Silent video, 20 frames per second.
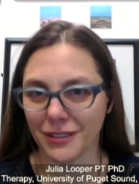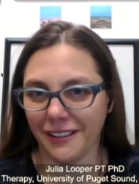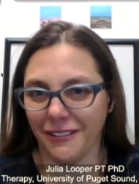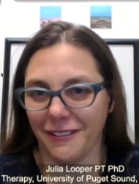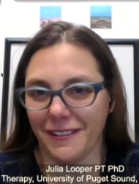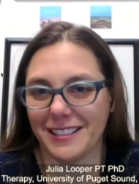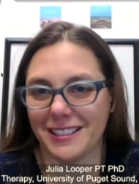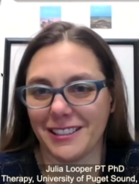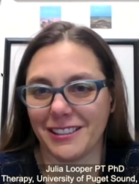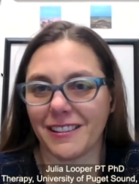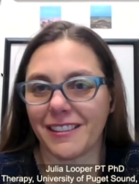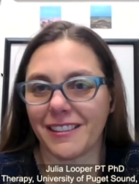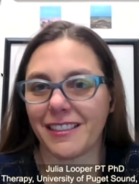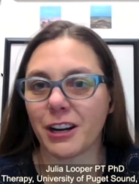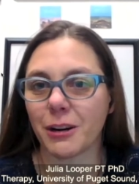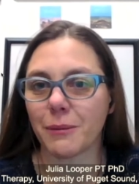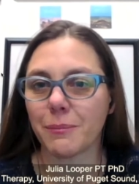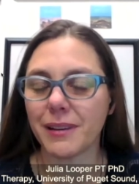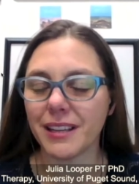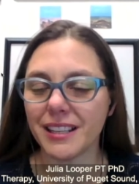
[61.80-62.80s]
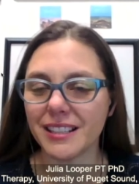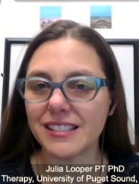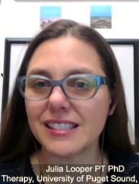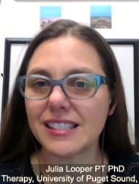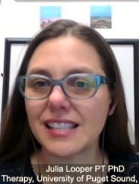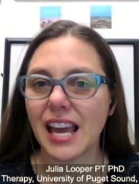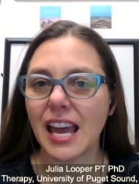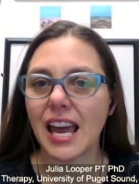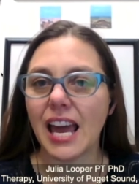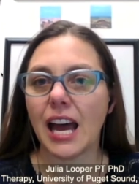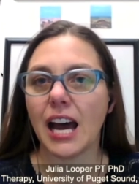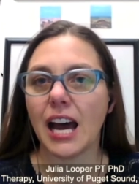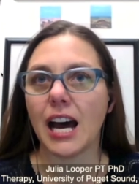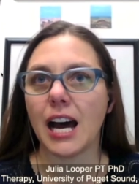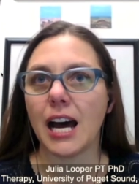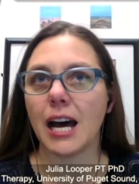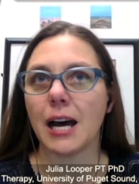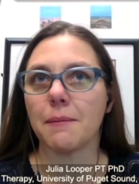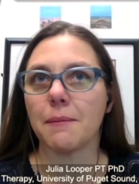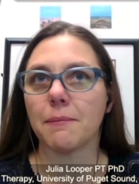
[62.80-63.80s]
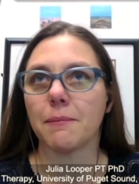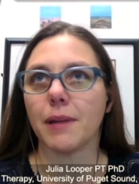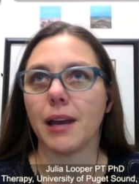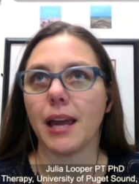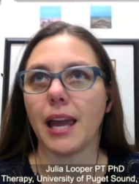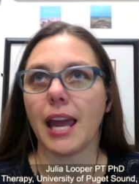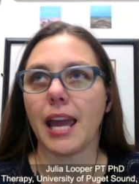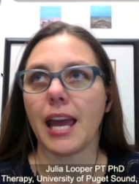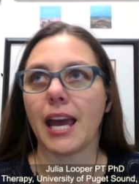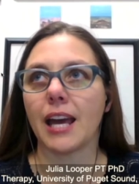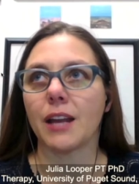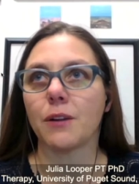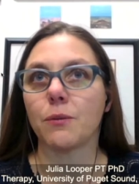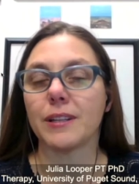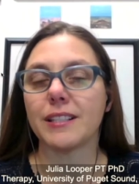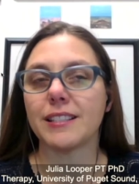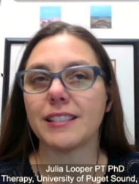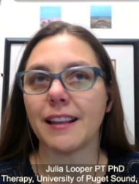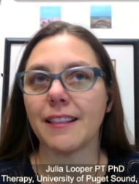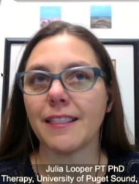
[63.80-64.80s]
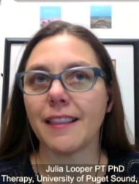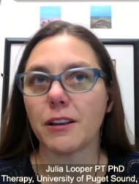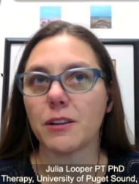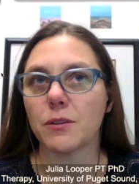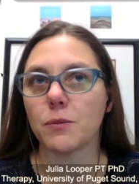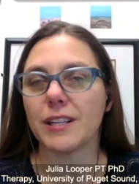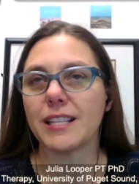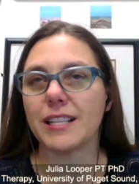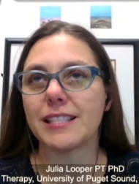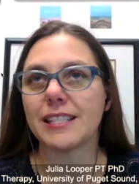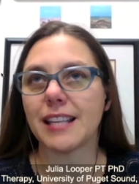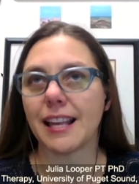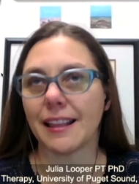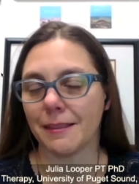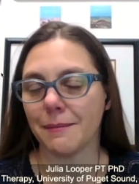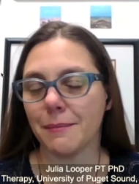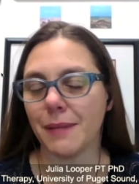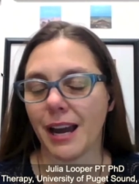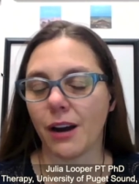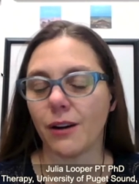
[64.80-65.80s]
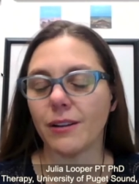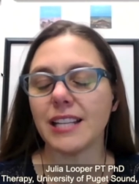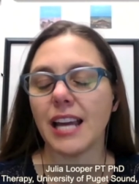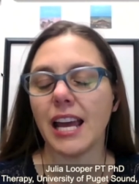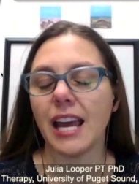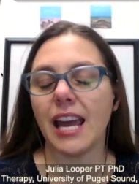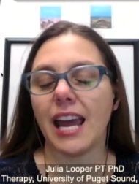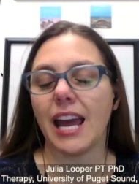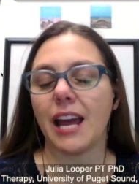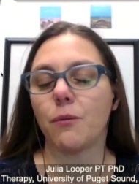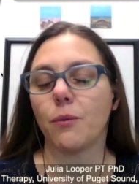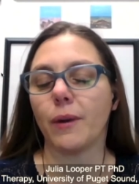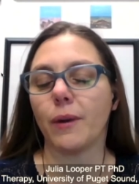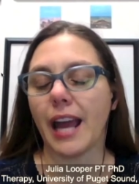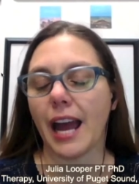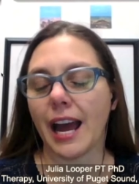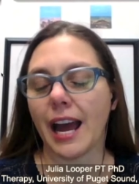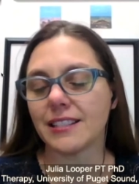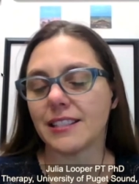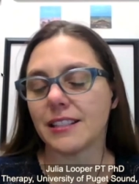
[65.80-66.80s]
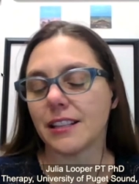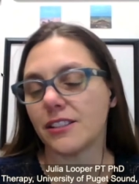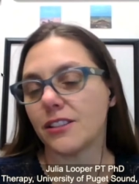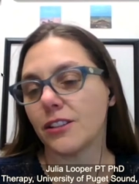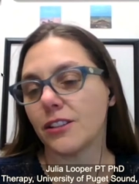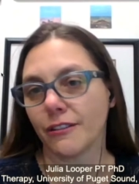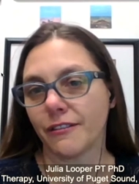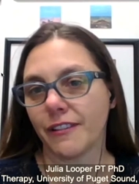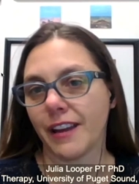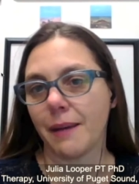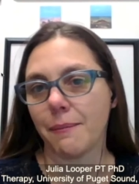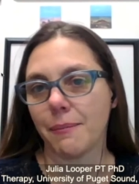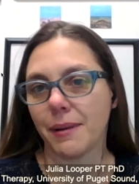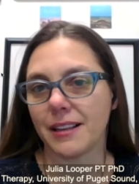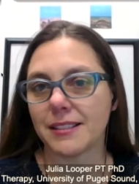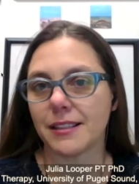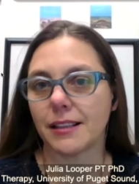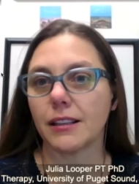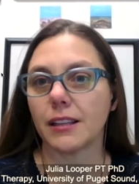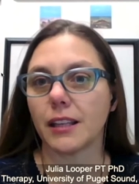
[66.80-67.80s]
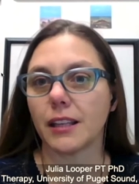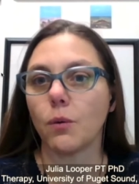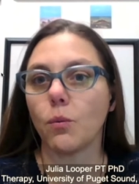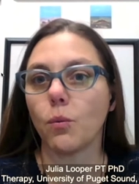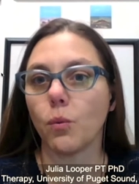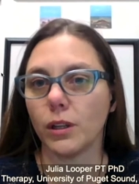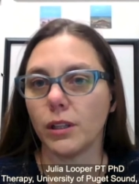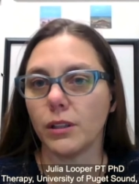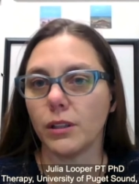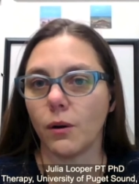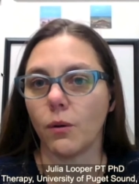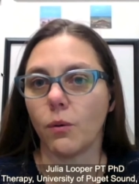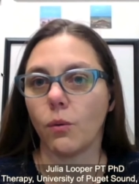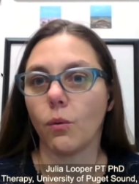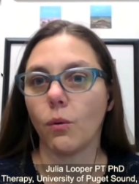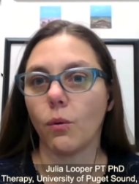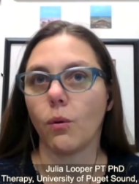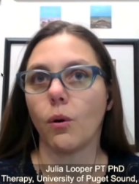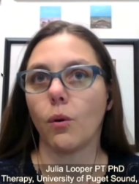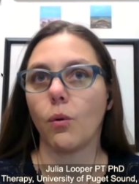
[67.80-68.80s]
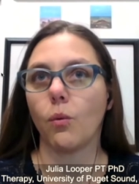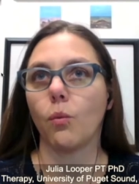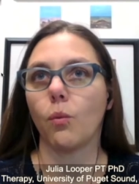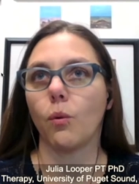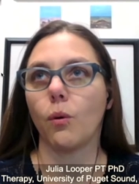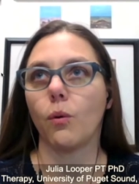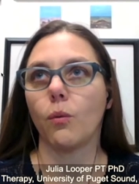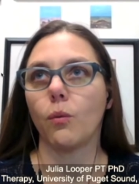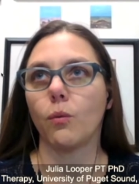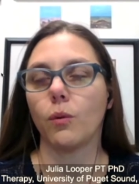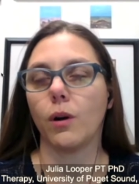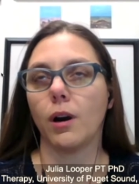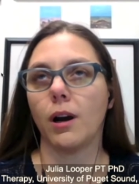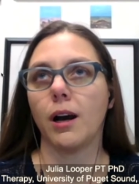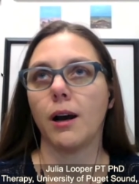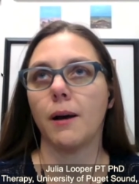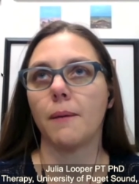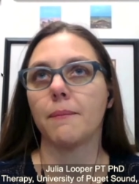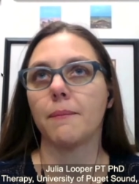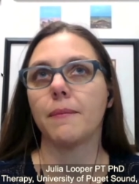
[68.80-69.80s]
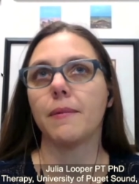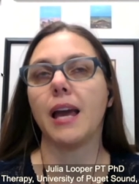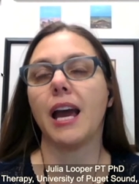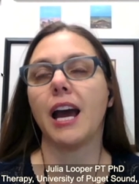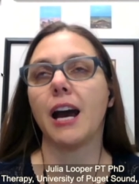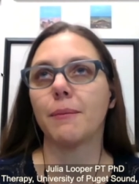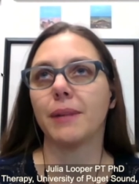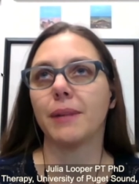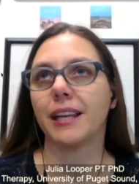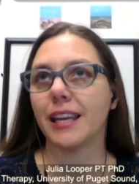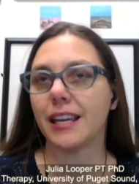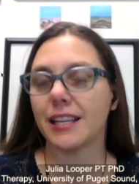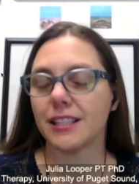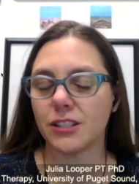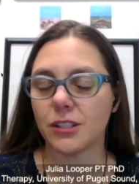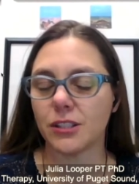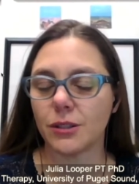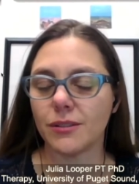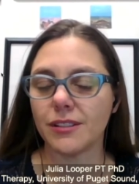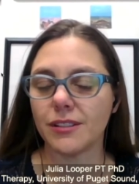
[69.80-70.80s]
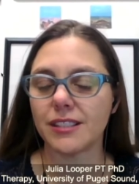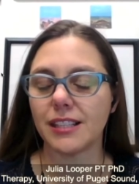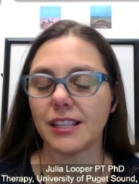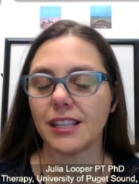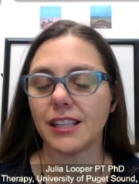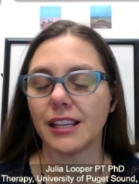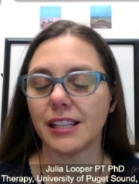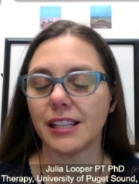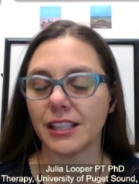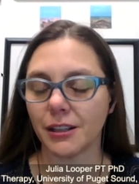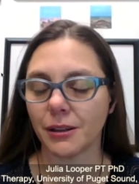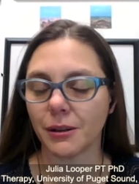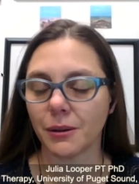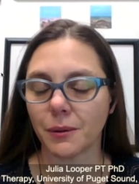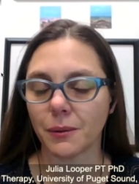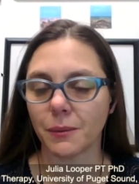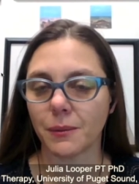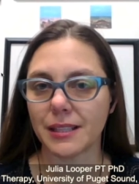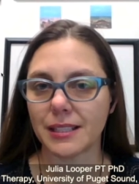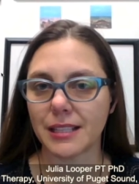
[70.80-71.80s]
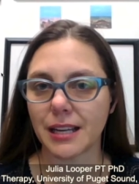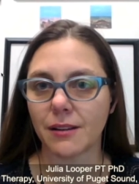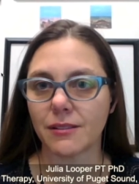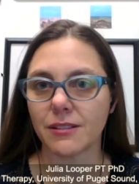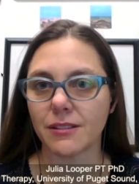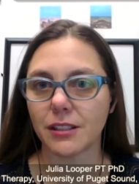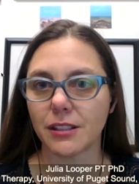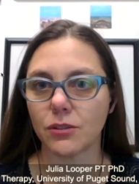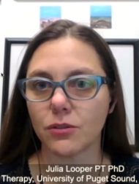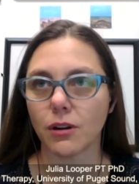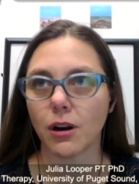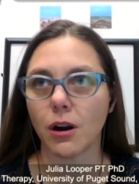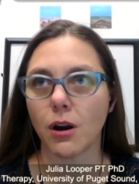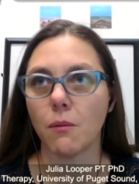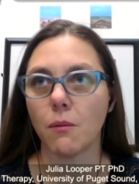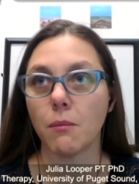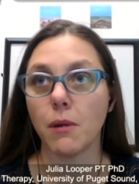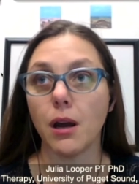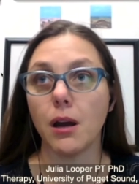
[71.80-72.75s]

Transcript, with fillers: physical therapists, um, and we sent we sent them out, and we asked a survey, basically, you know, um, how many kids do you see a year with Down syndrome?